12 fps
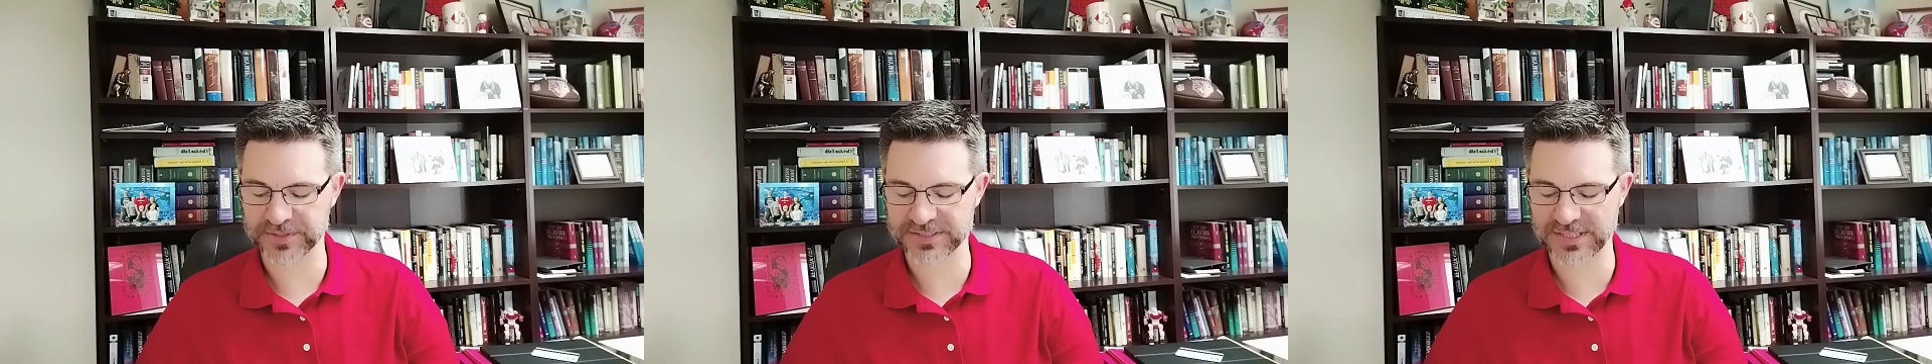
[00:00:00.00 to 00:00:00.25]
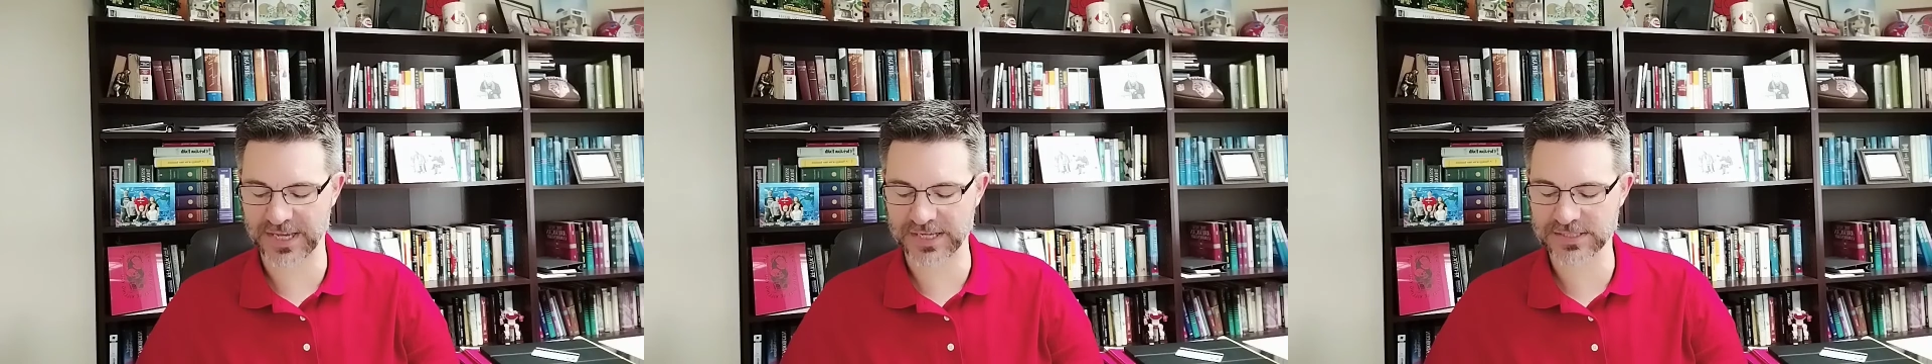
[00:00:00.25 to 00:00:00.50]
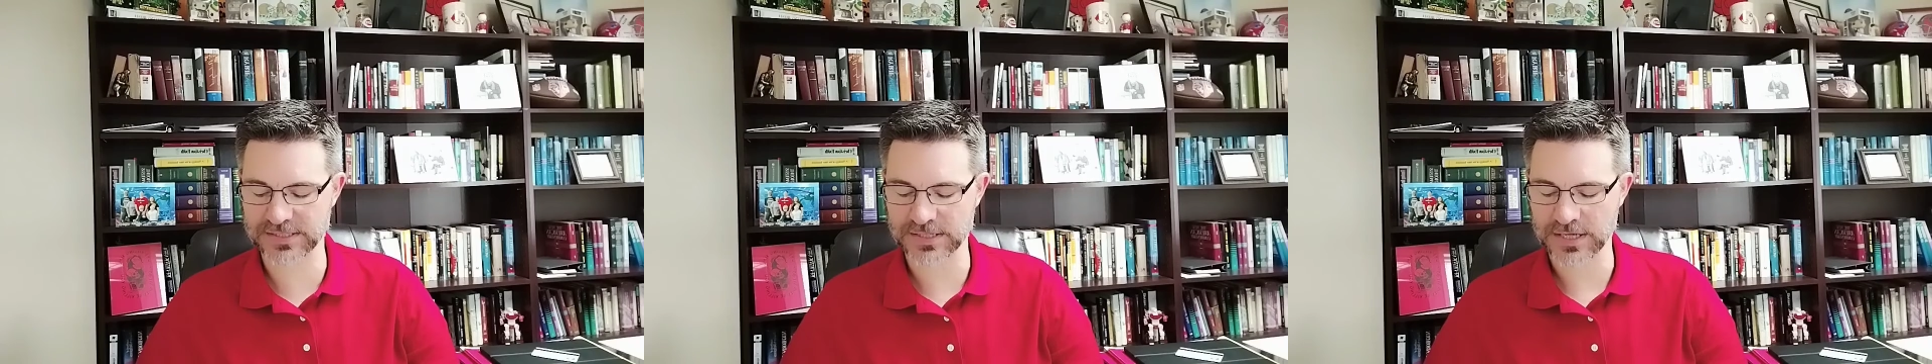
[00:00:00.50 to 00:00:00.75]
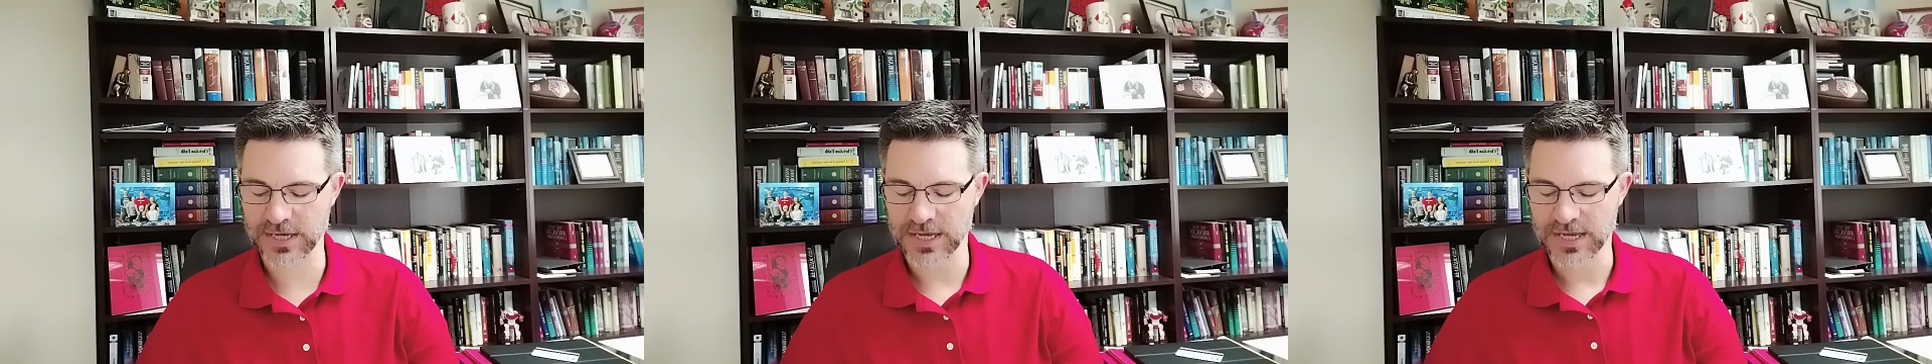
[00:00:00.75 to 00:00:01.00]
possess
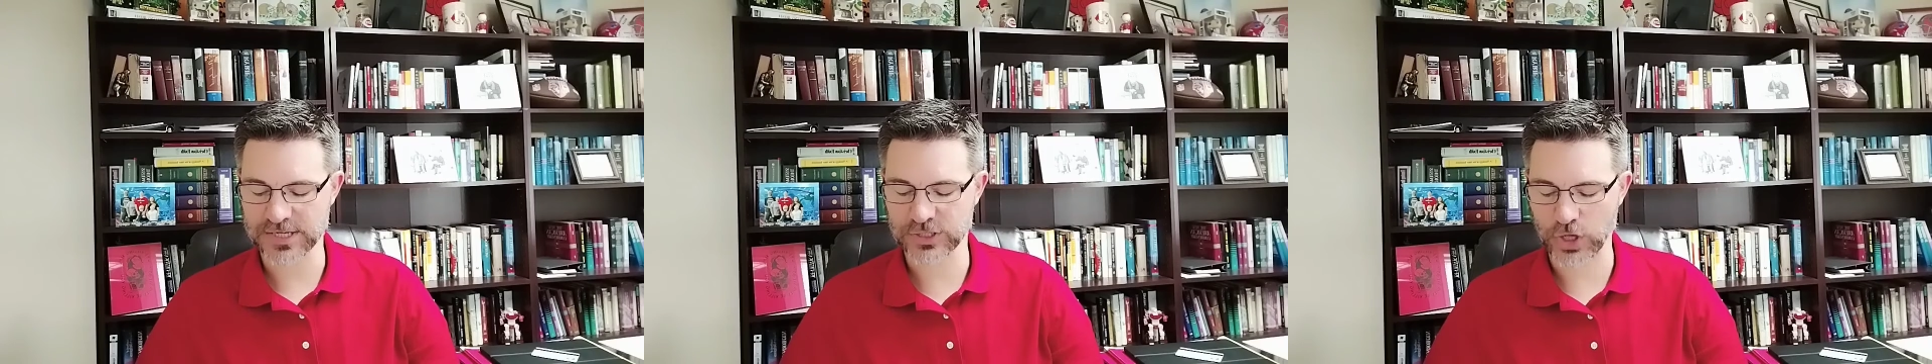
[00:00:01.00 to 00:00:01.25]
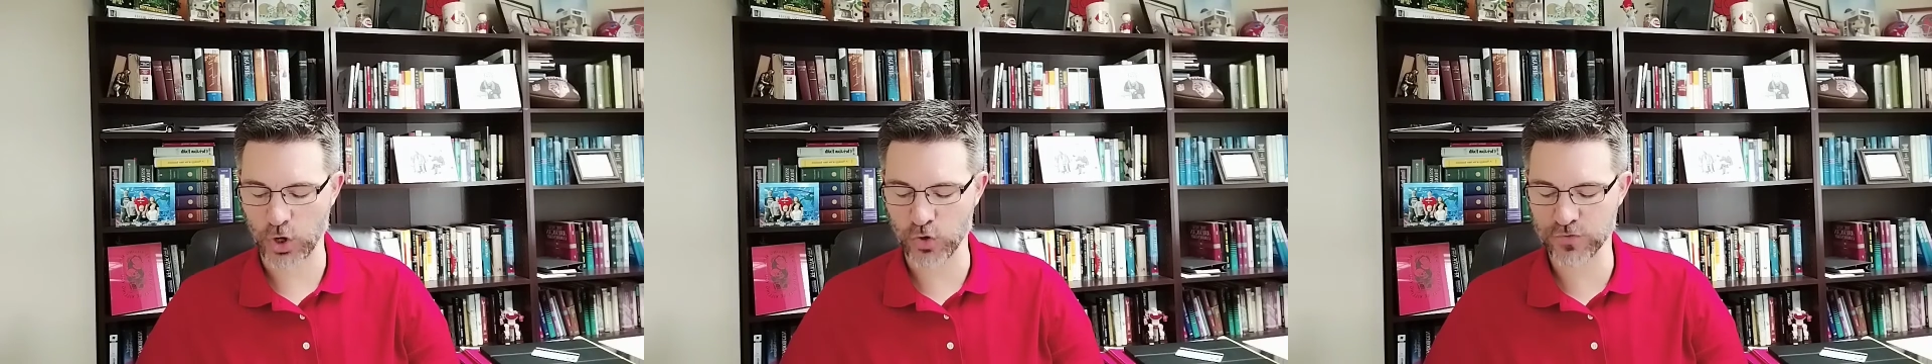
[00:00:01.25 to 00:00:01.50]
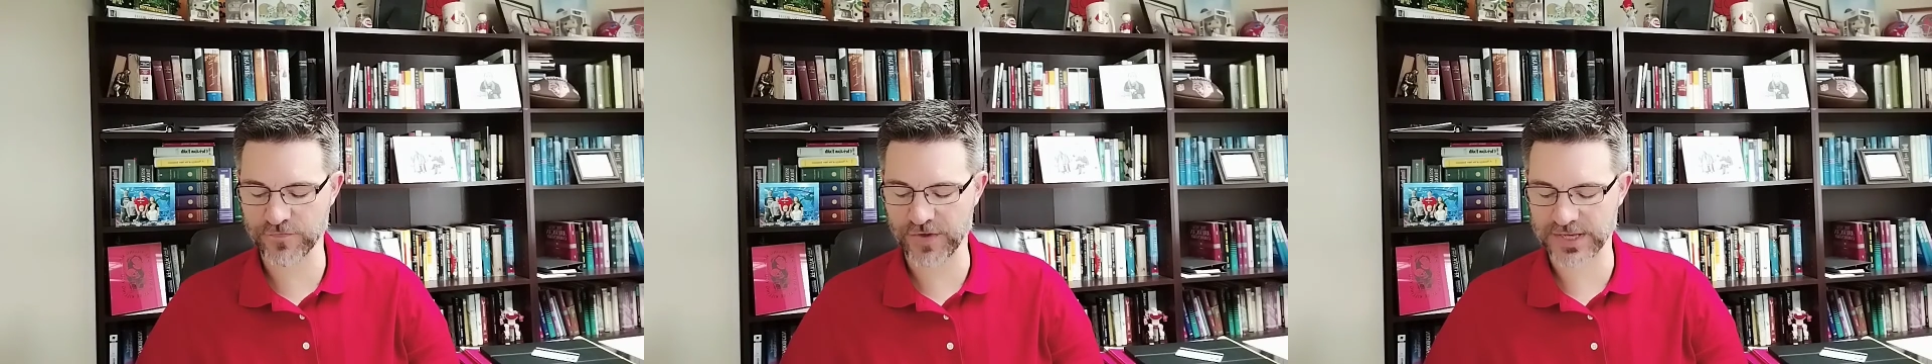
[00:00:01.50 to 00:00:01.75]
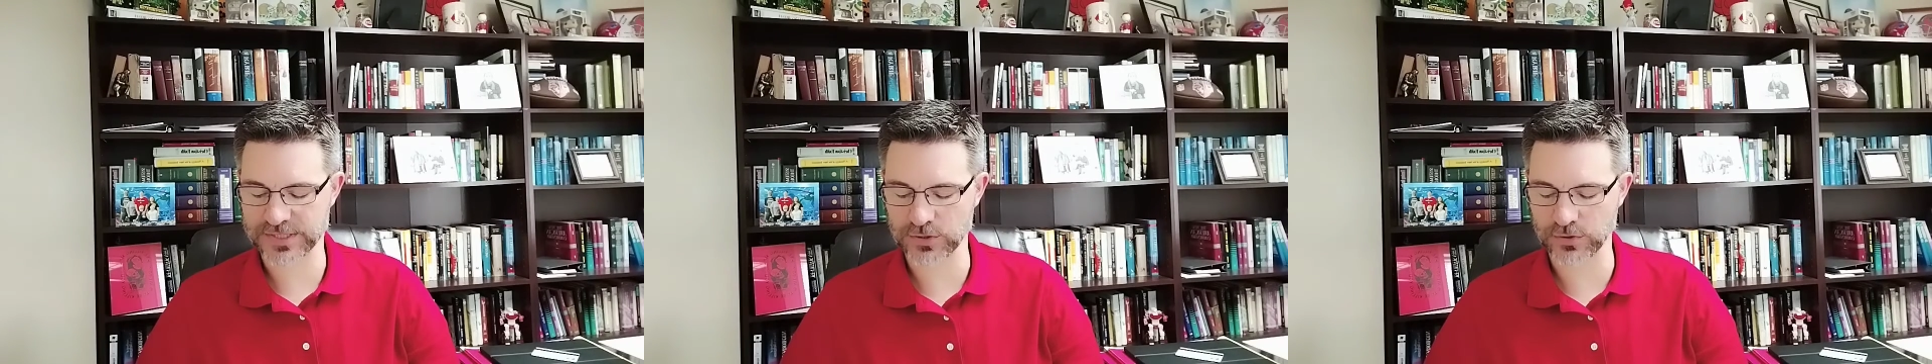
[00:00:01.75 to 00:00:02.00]
his own
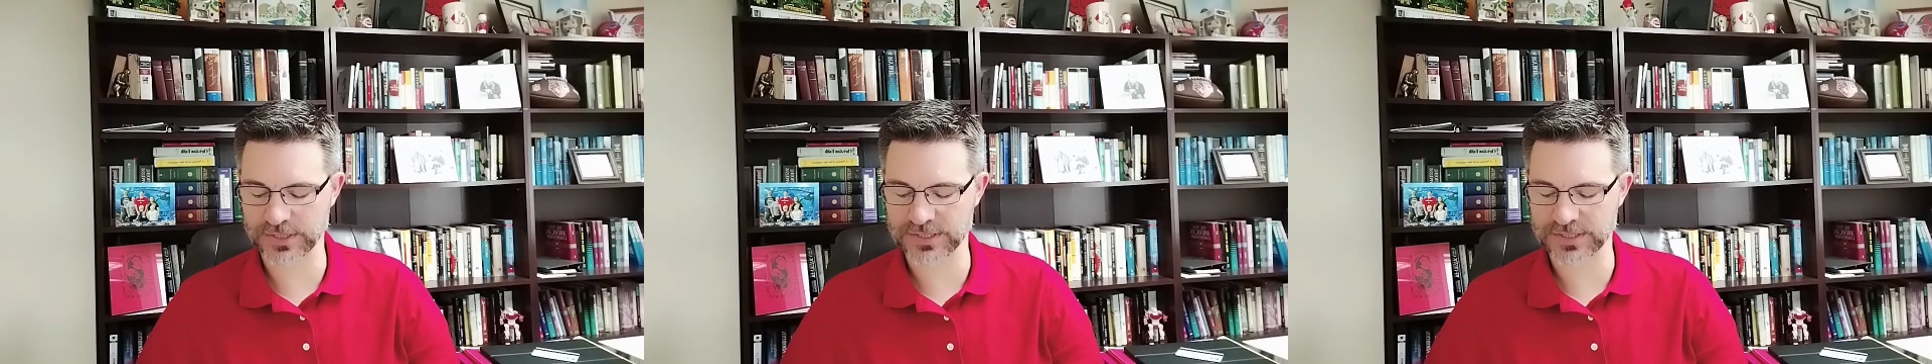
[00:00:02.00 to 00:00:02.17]
vessel